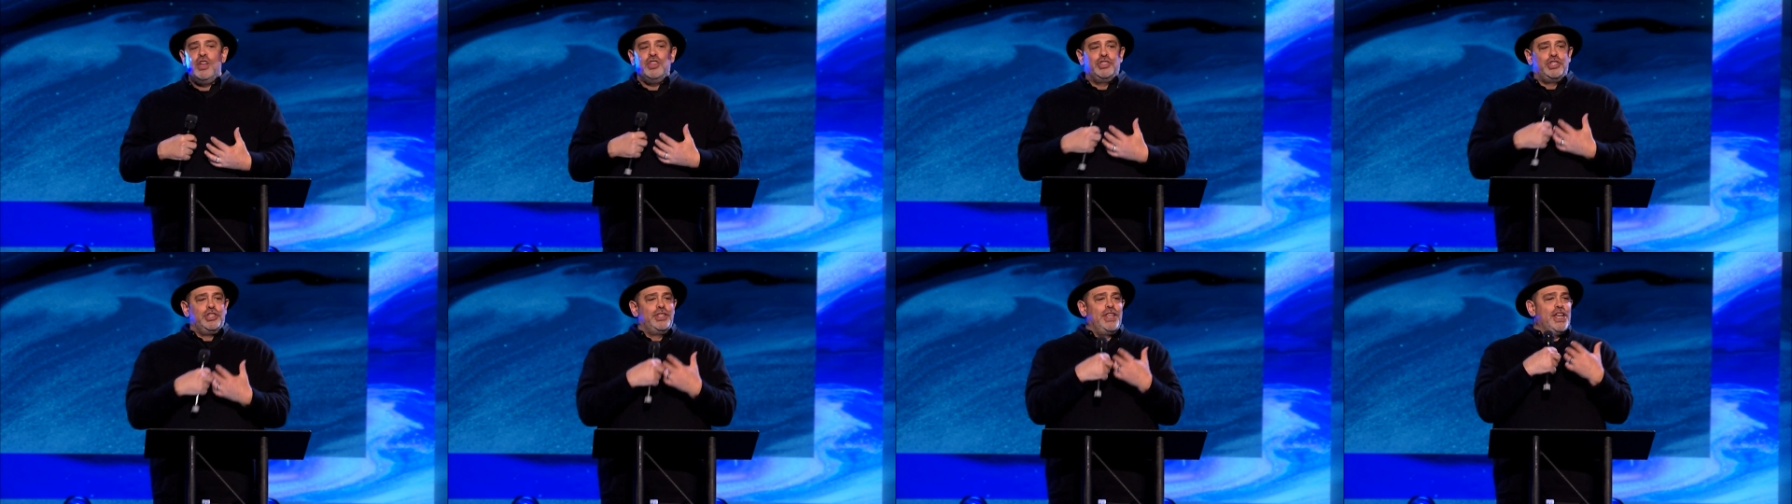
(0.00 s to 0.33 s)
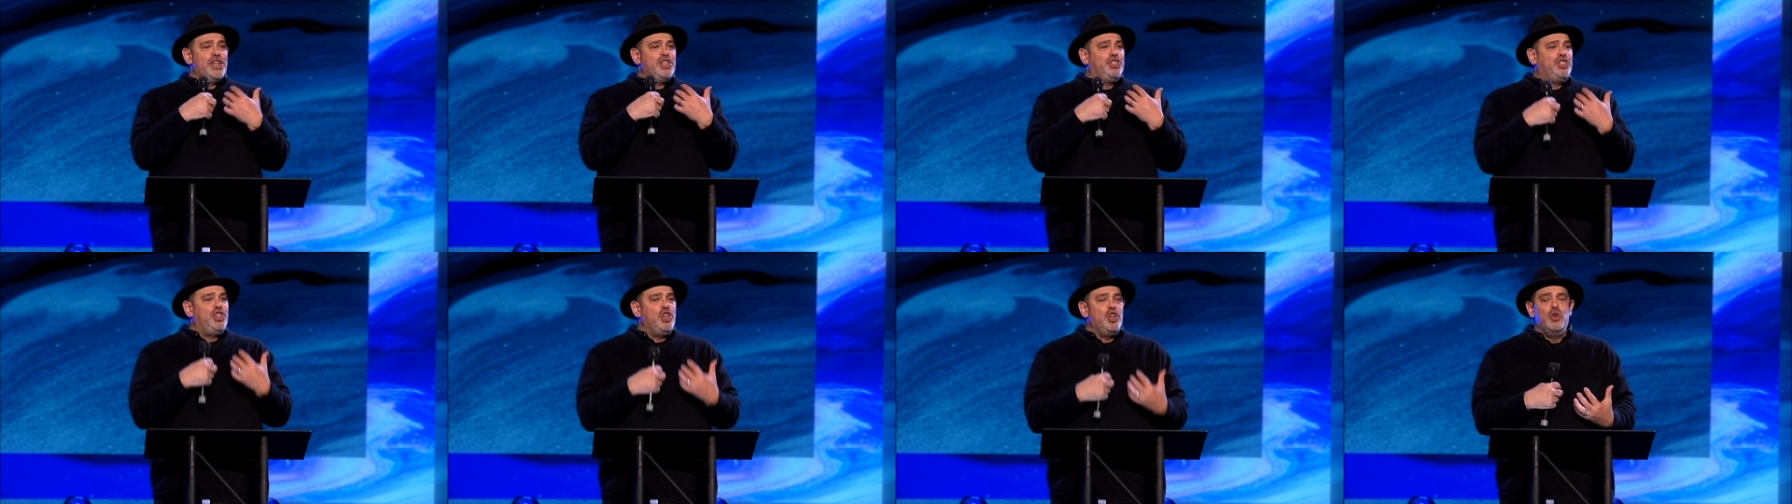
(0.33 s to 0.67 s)
so
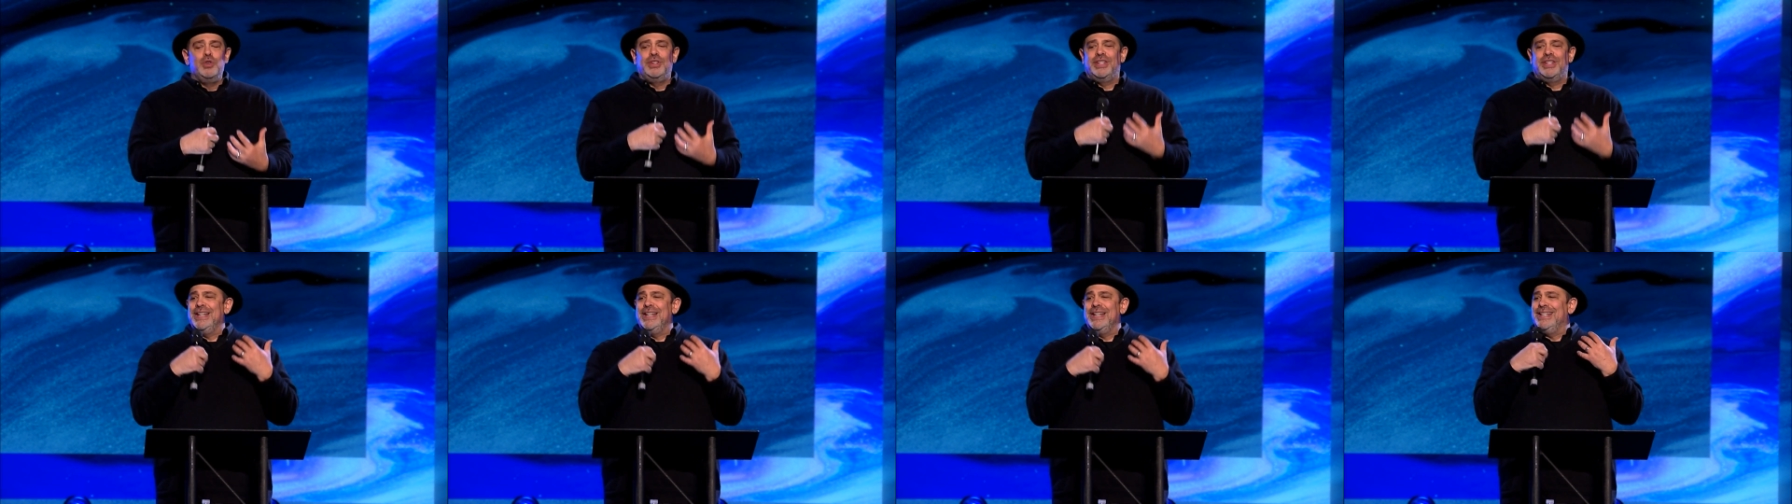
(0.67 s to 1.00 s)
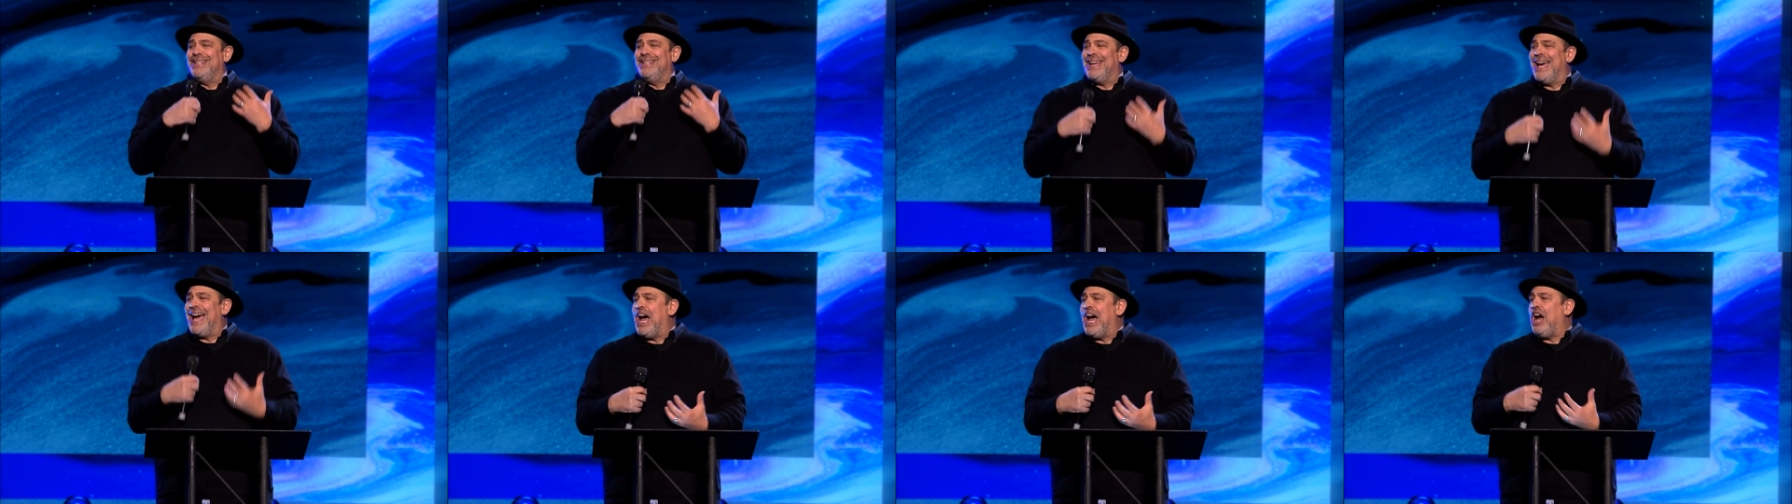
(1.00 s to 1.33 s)
that you can
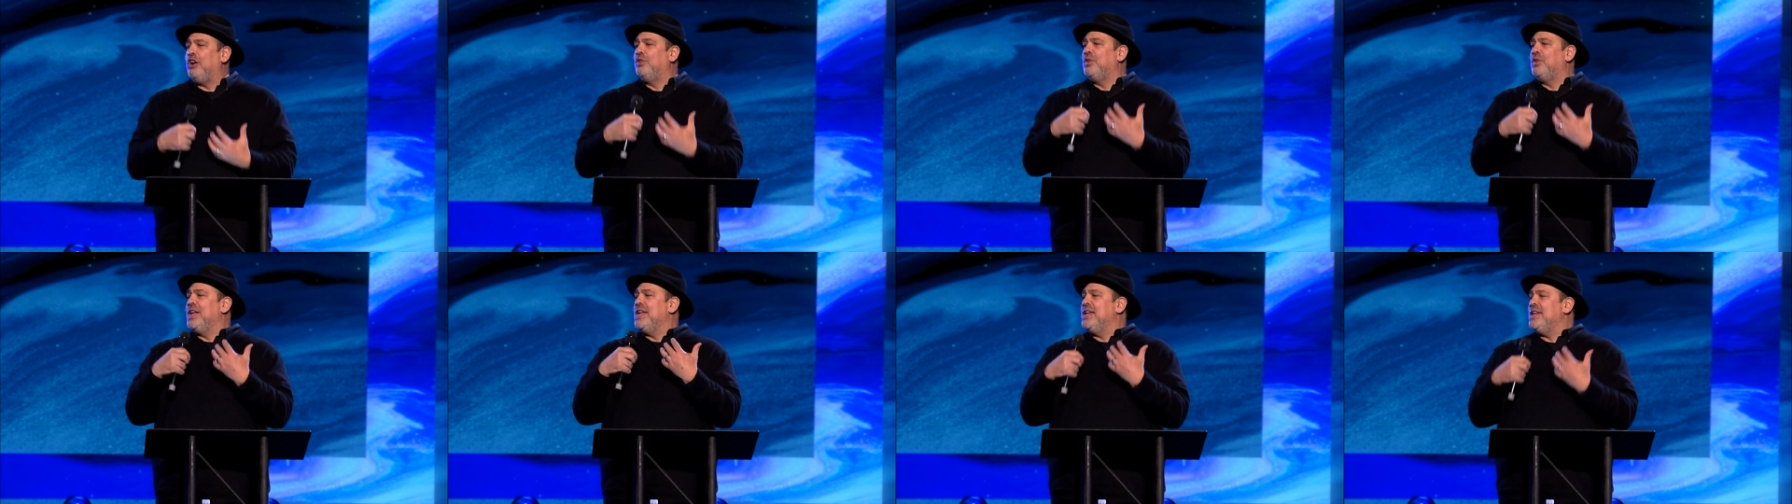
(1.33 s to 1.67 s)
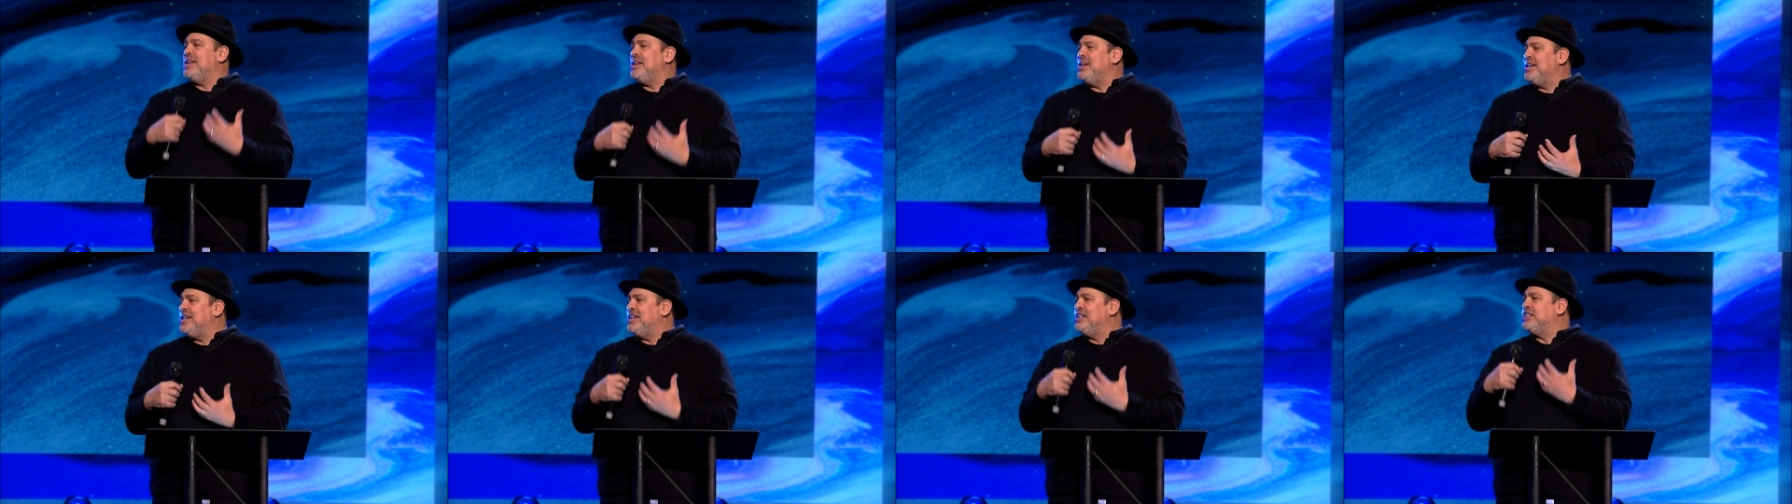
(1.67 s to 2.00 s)
carry
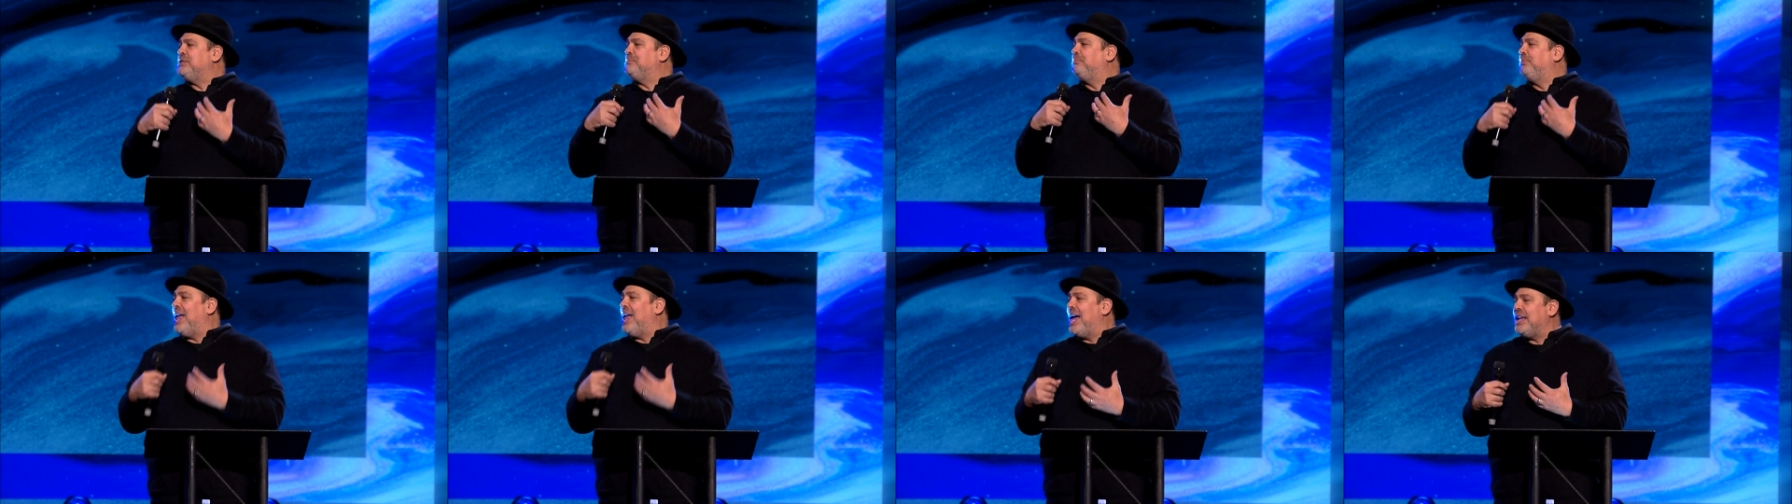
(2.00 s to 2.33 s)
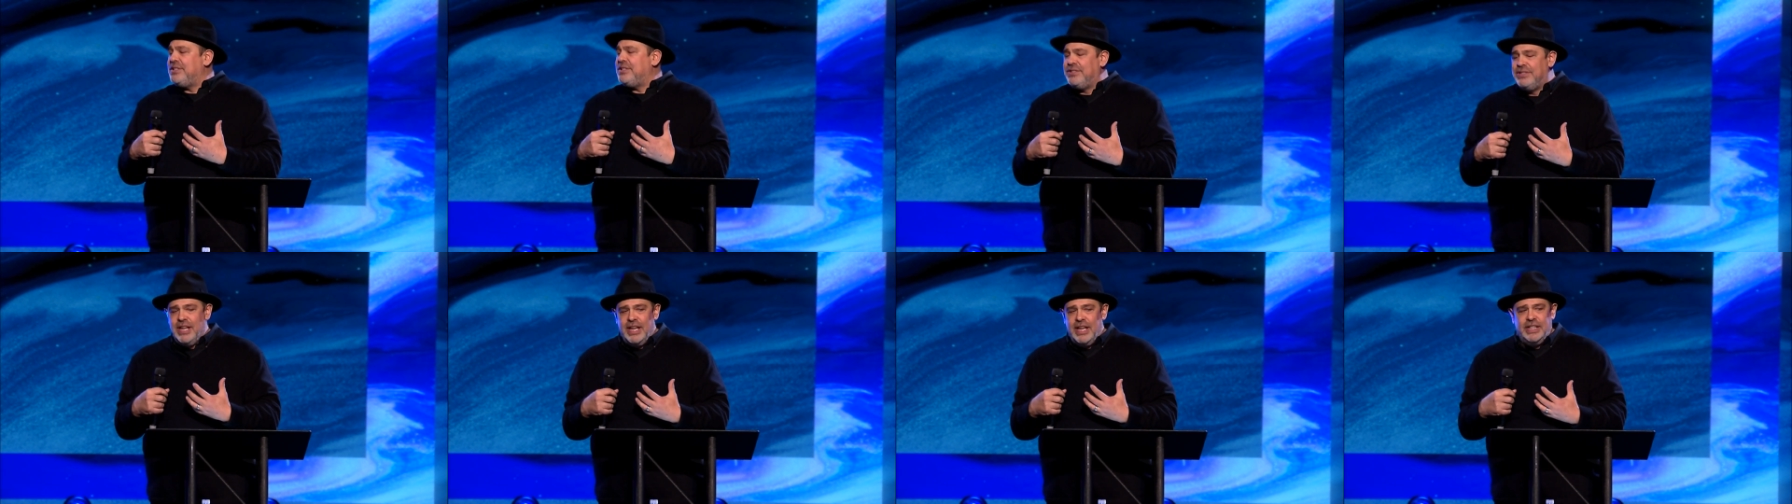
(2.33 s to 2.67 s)
His
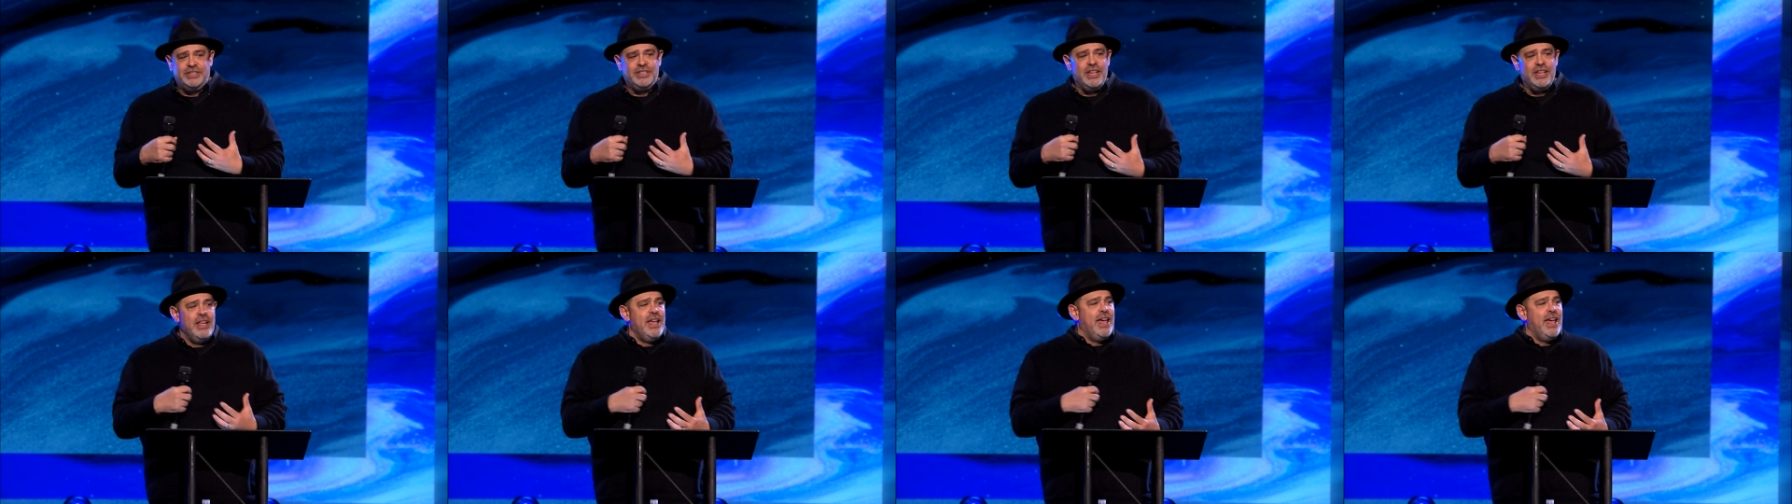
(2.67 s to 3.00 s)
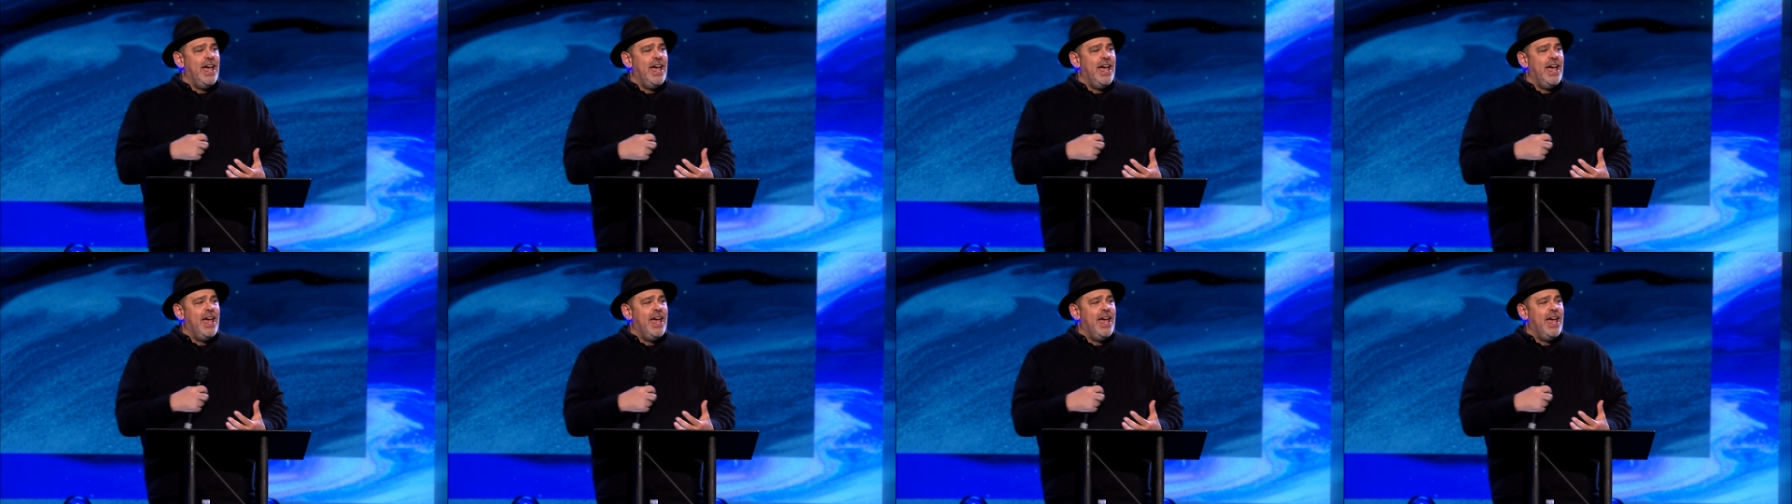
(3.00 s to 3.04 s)
blessings.